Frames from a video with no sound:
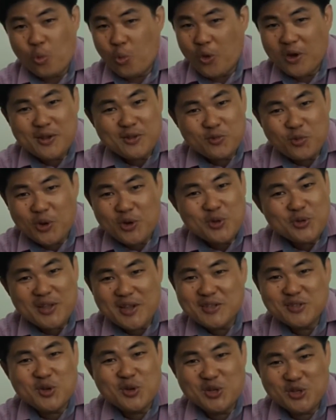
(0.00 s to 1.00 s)
What, what do you
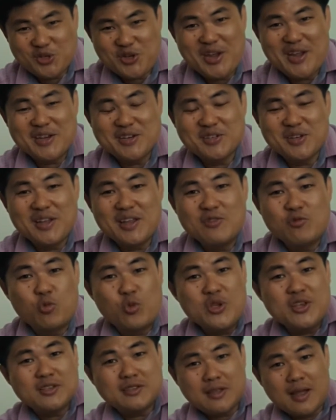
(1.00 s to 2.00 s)
think is going to change if
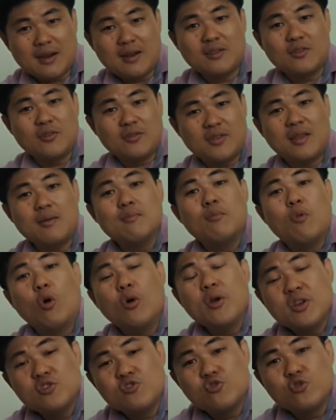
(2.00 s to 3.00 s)
we started to take
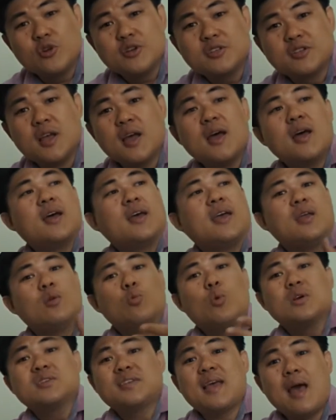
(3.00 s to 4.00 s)
more interest
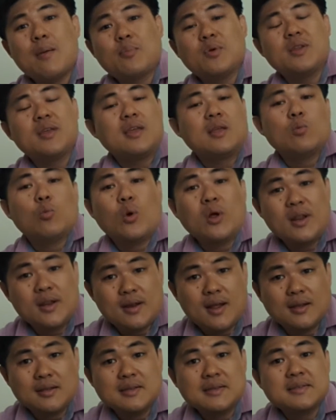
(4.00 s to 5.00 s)
in what's happening in one
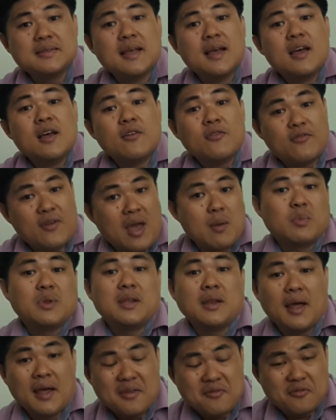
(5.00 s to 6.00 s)
another's
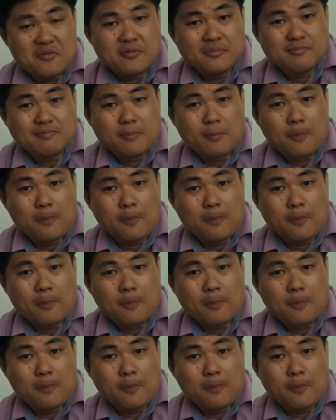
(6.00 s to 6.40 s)
family life?